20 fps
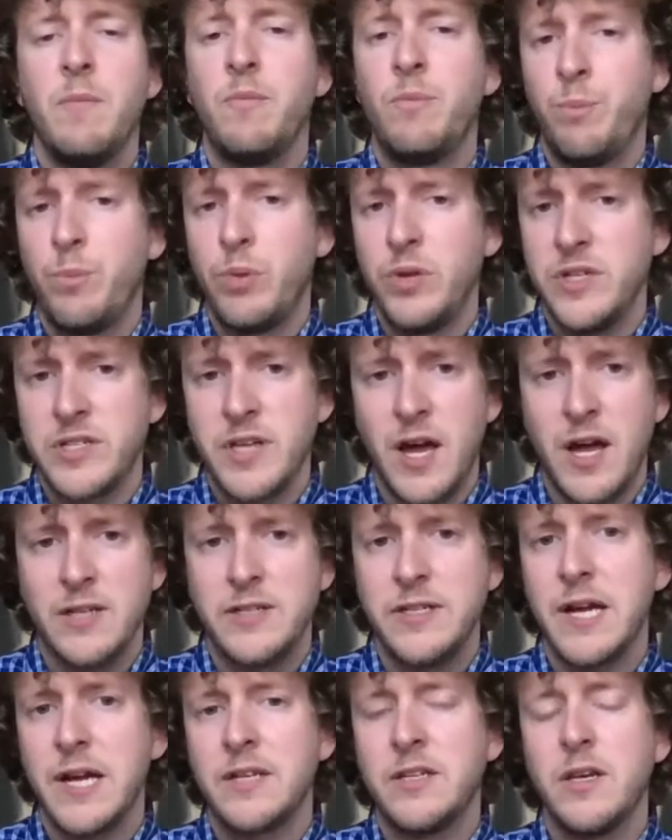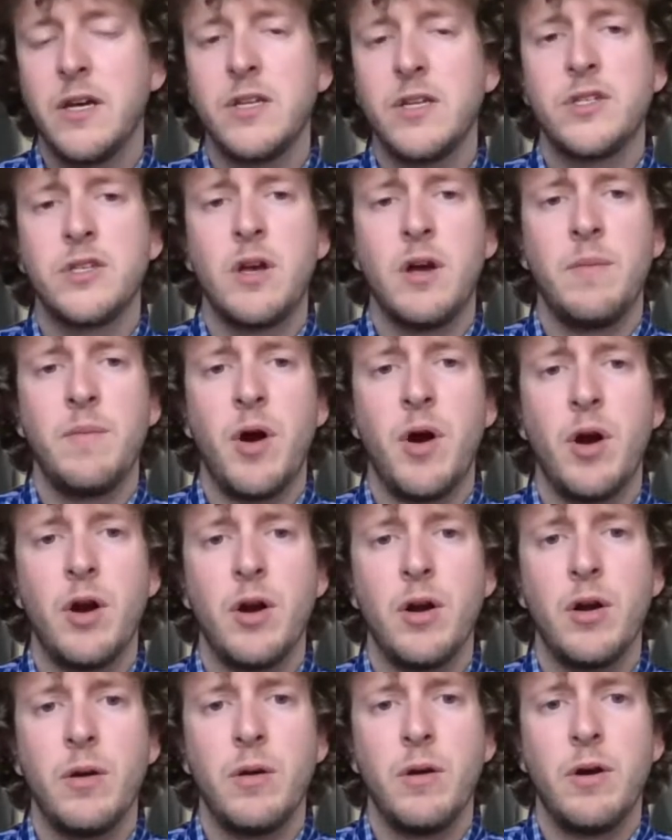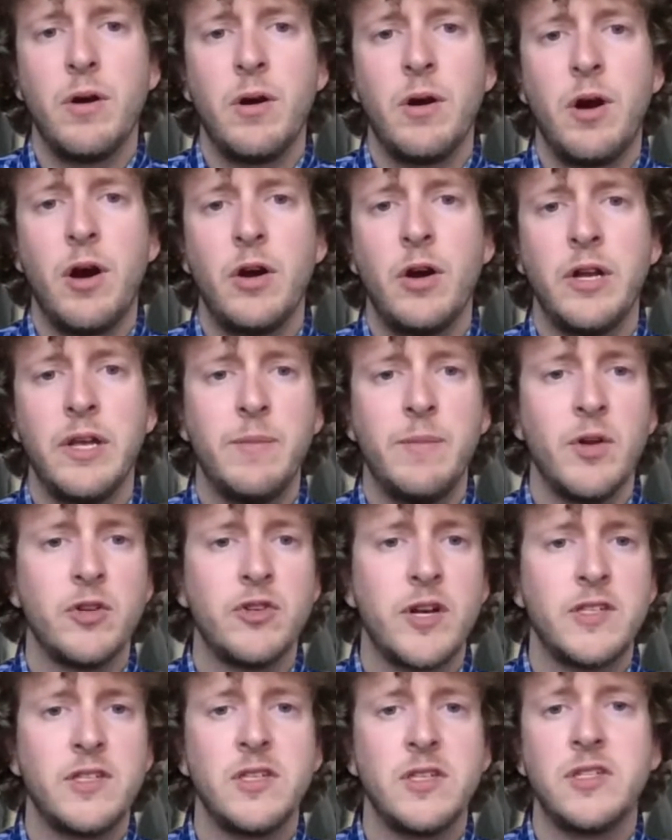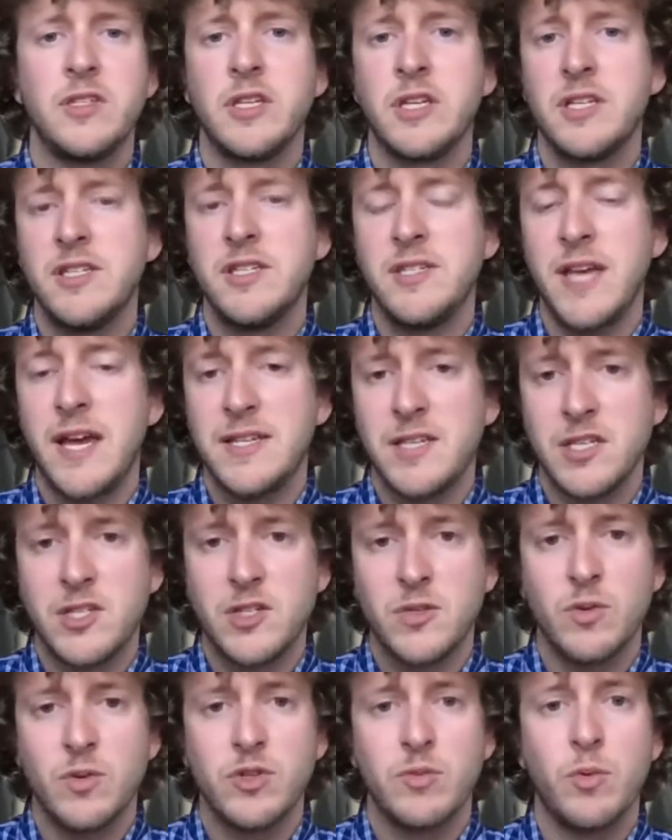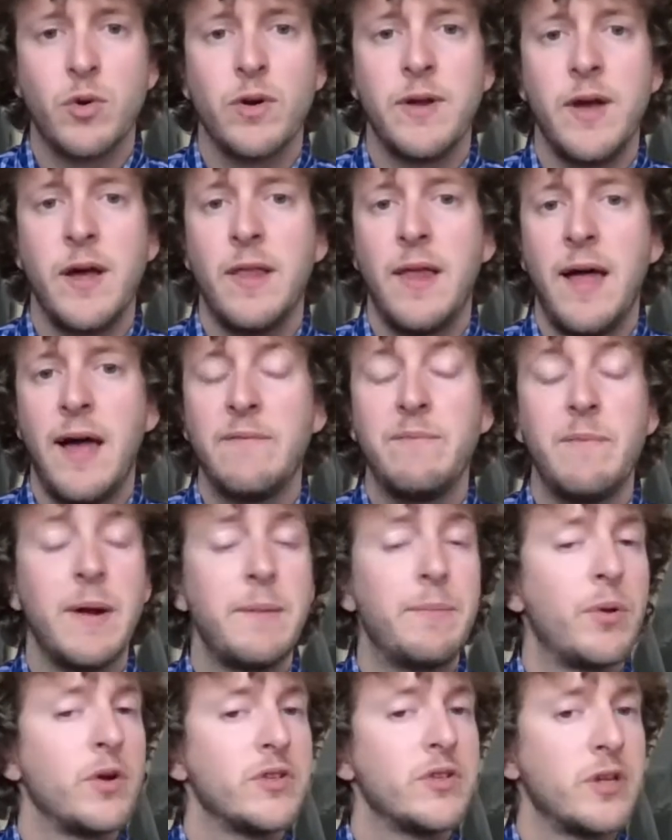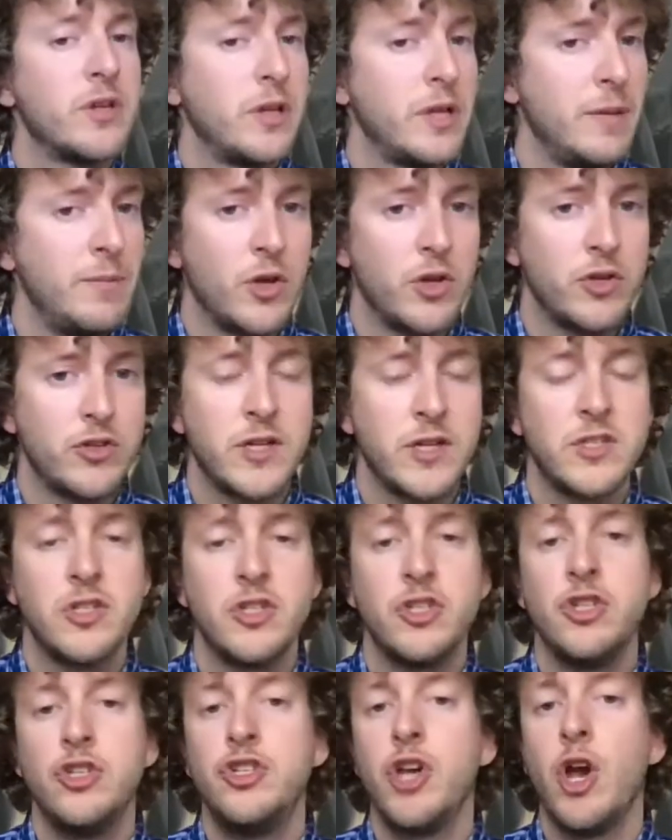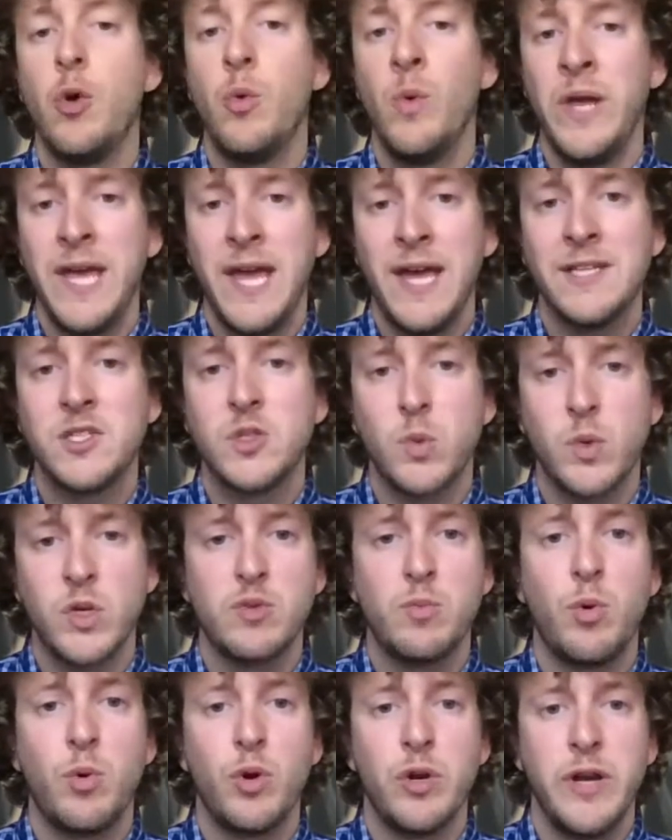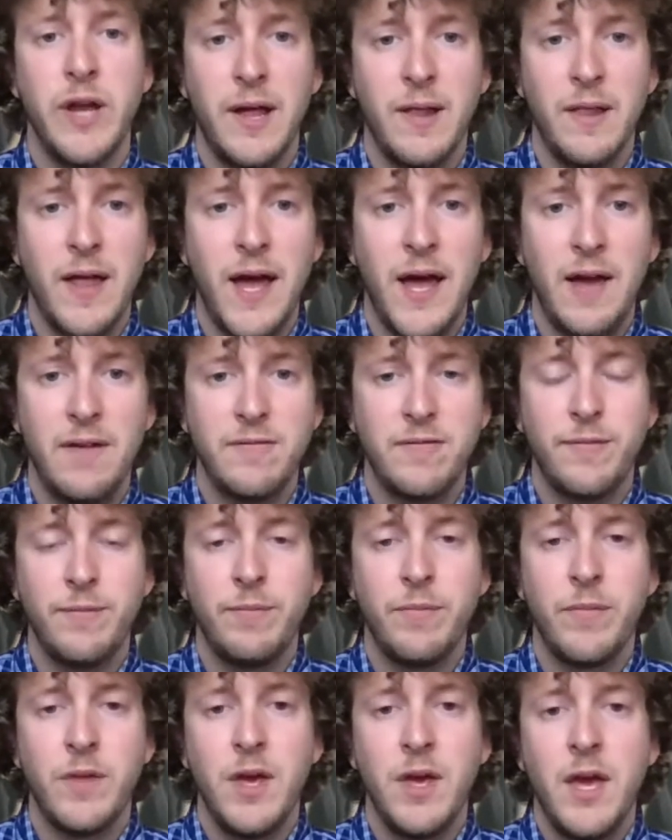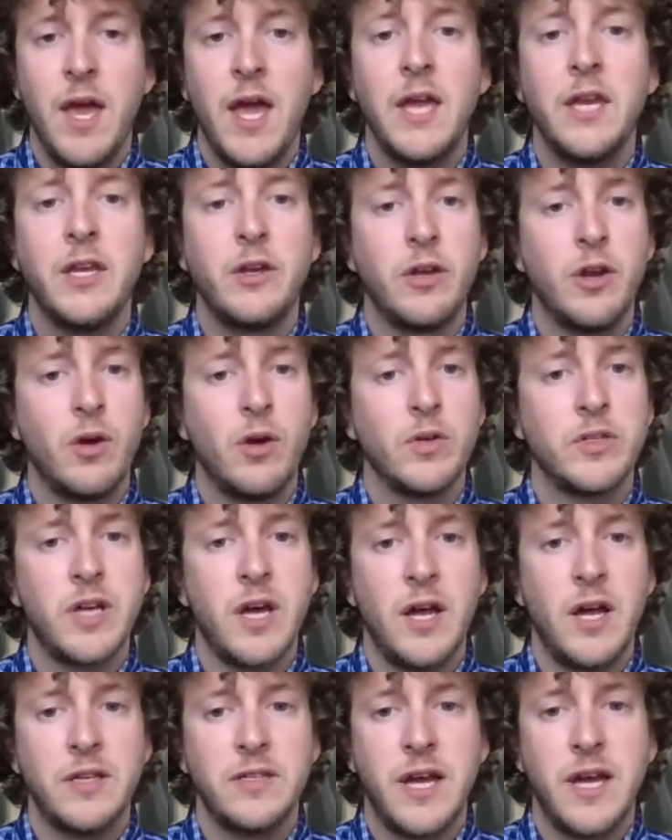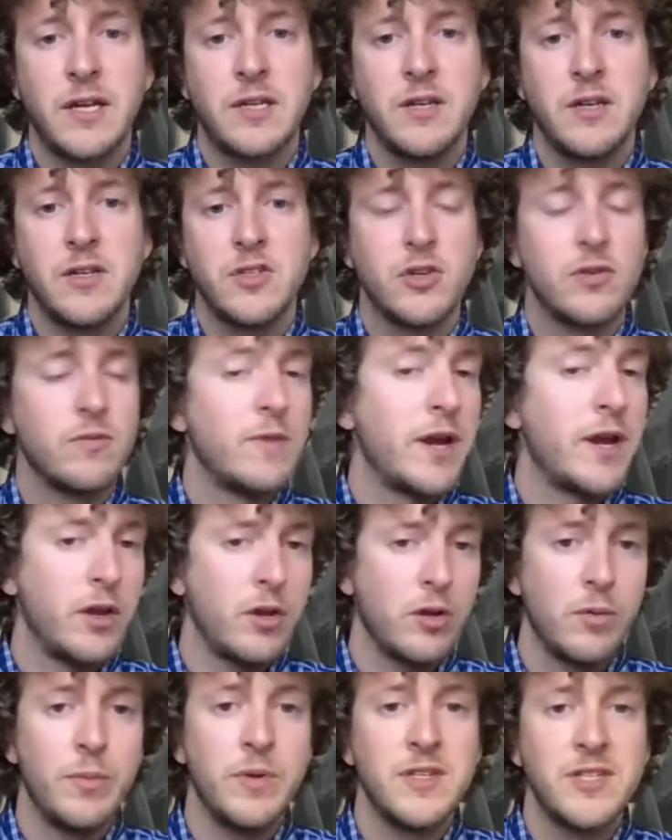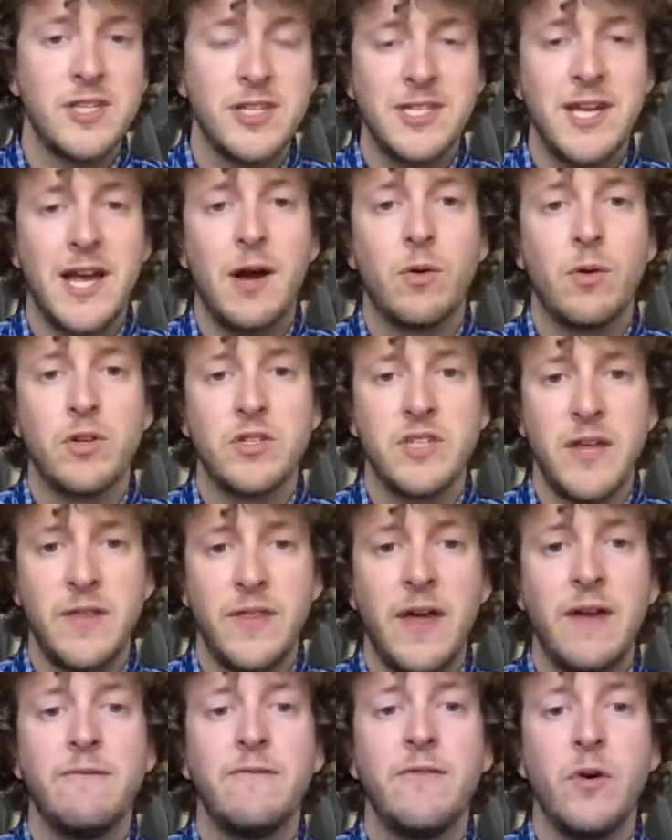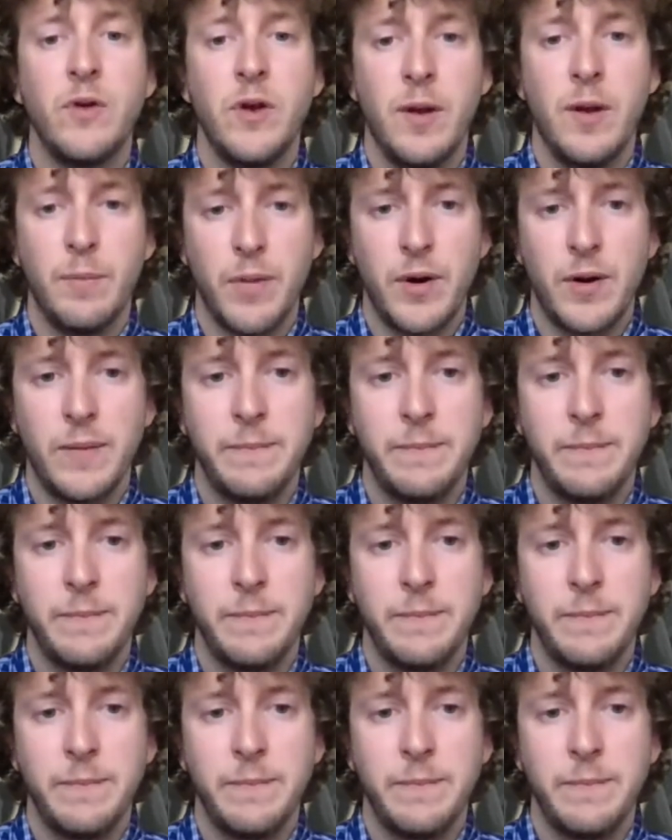please contact us. Our email address is success@switchboard.live. My personal email address is joey@switchboard.live. And you can always contact us during regular business hours at that phone number.